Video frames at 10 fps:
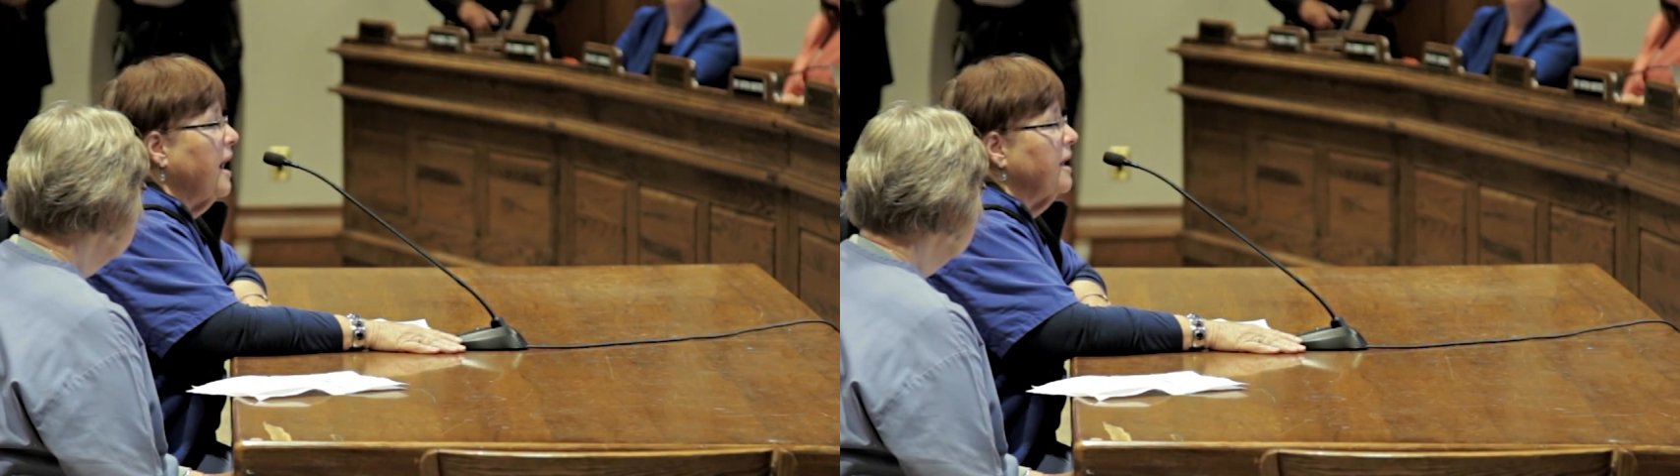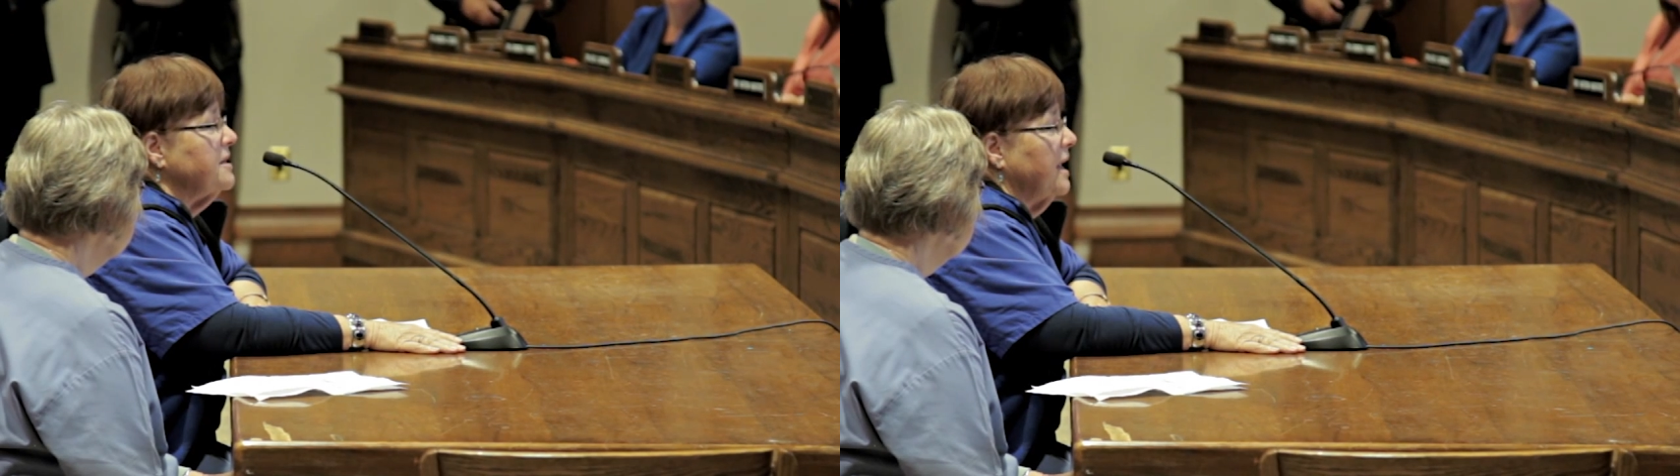
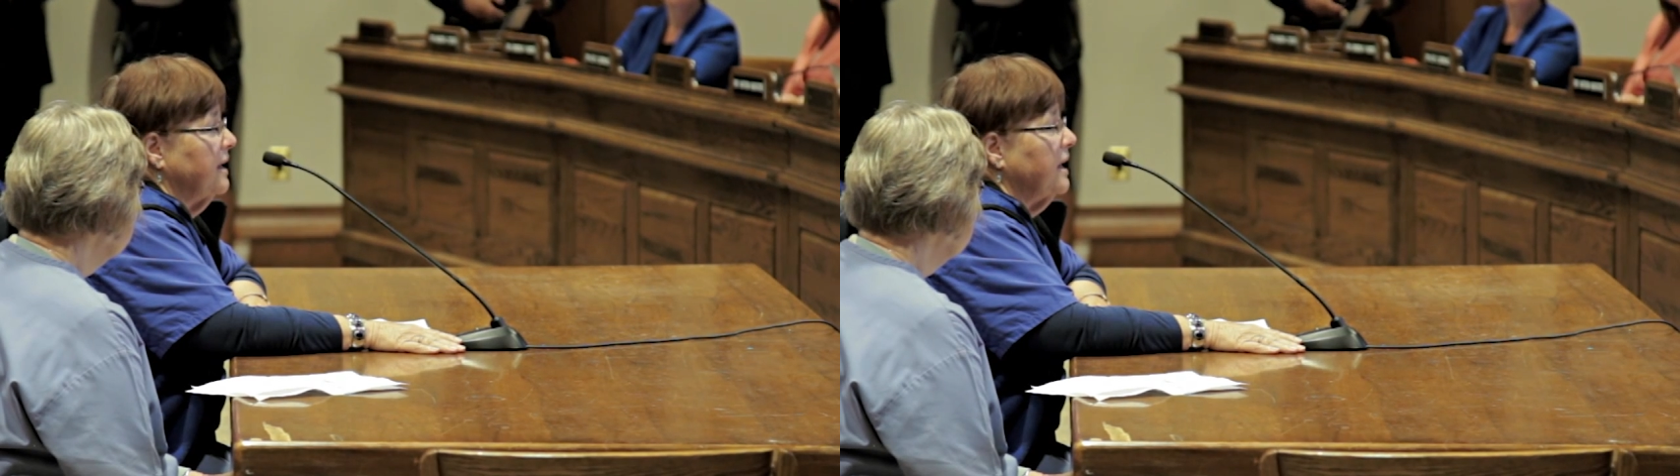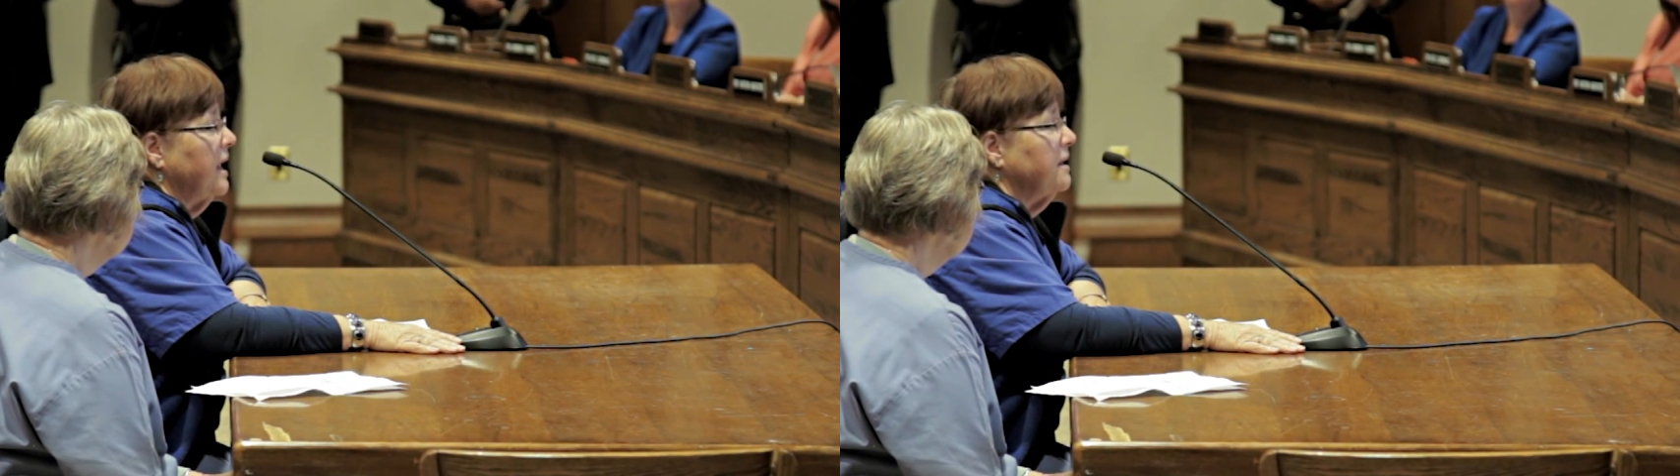our
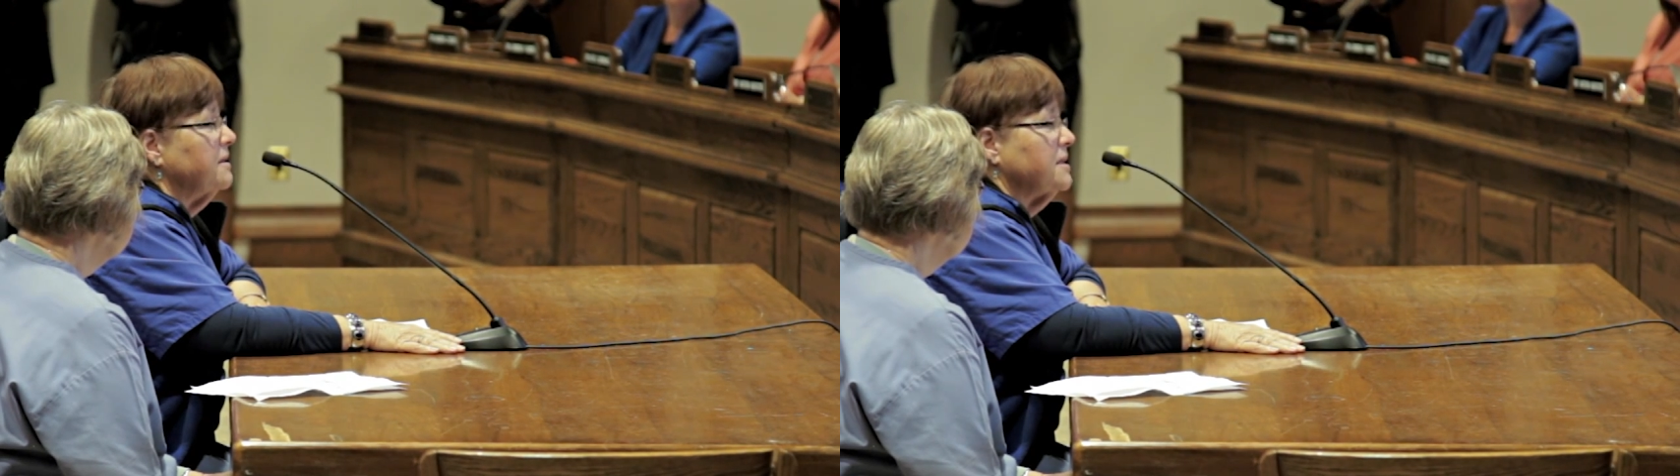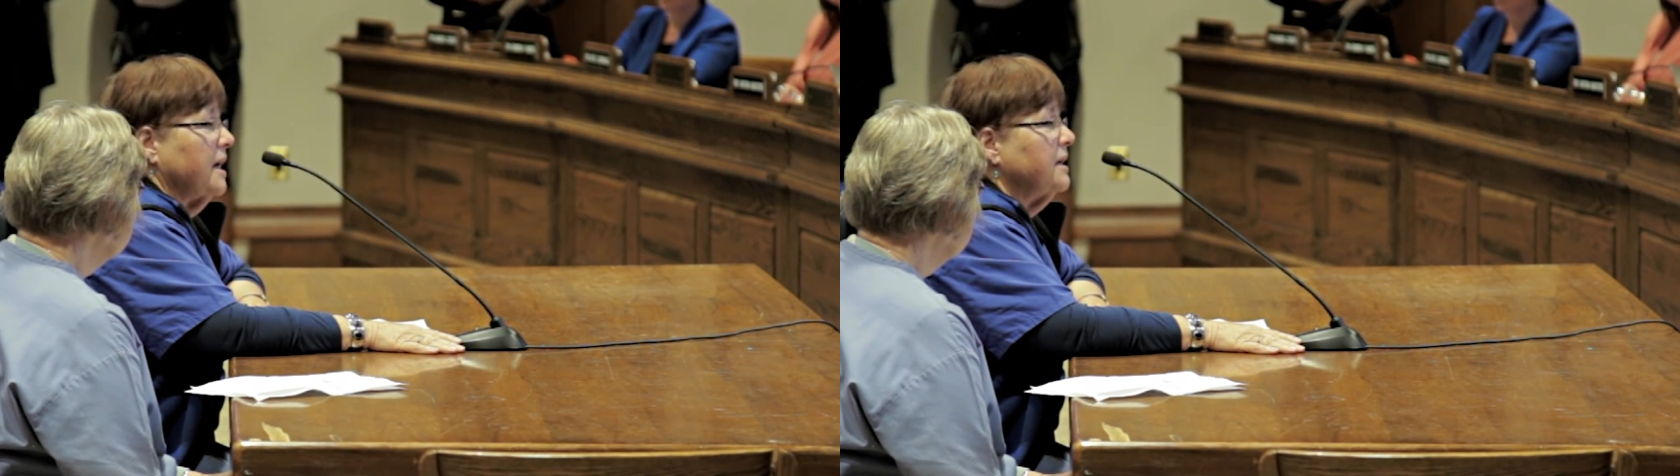
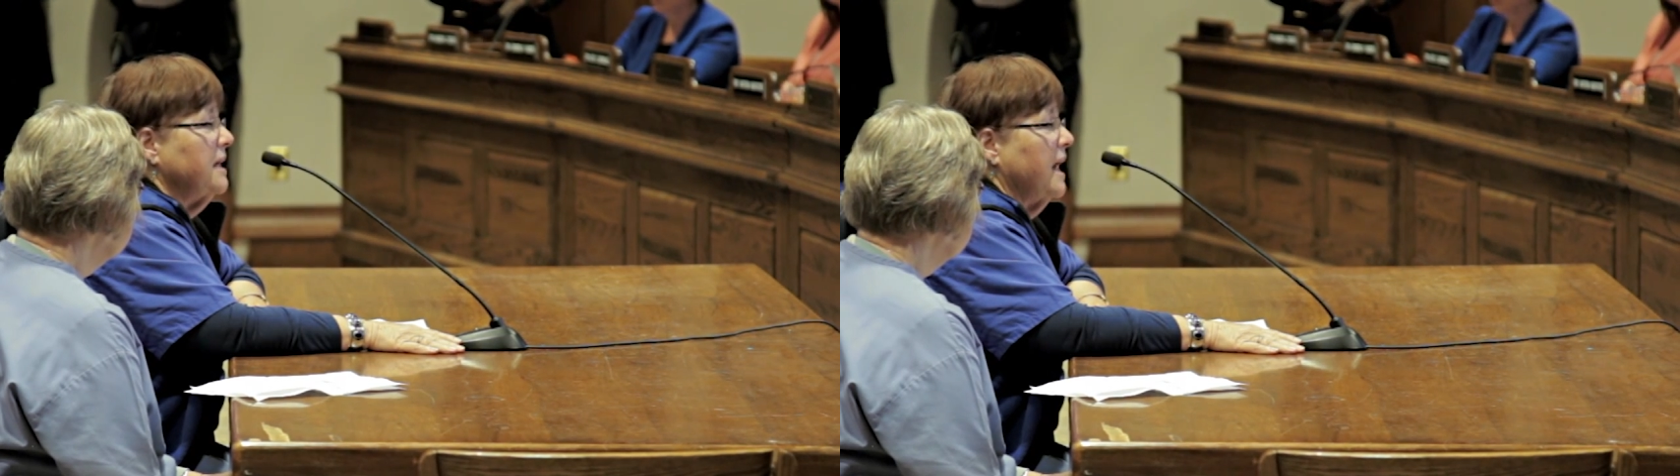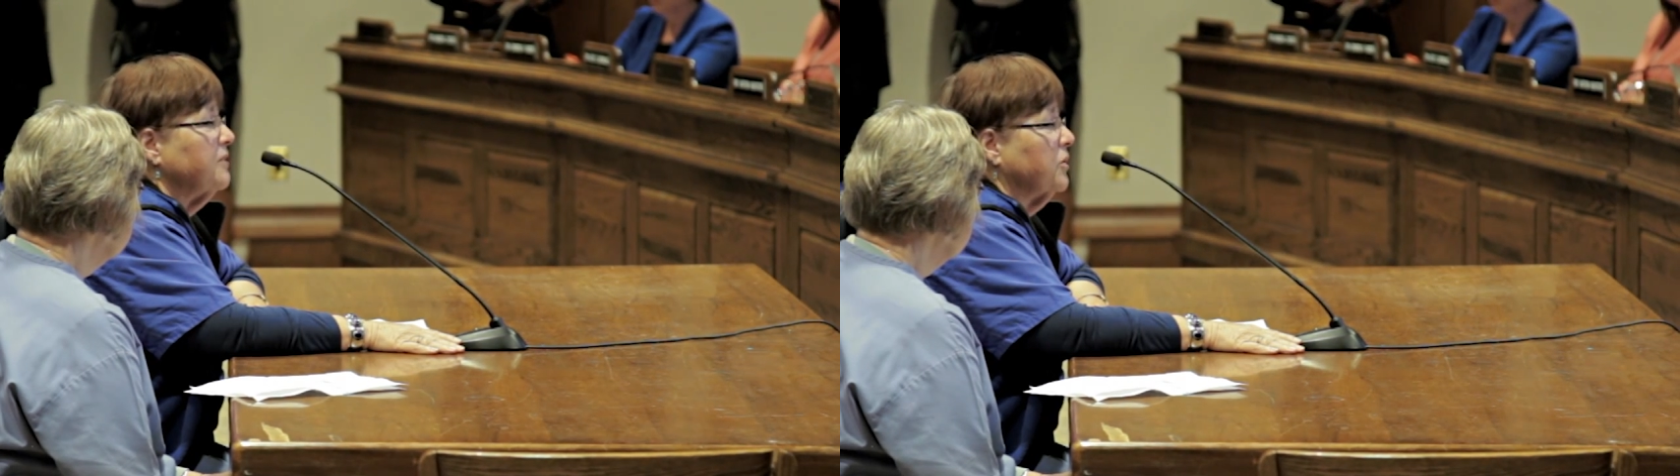dedicated
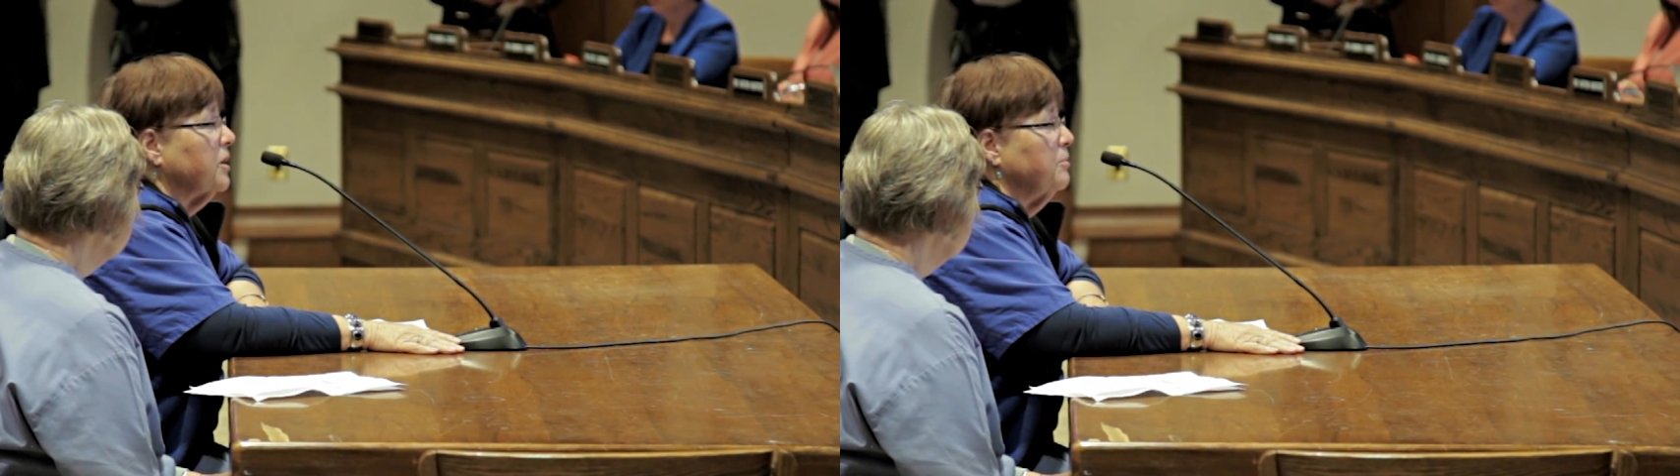psychiatric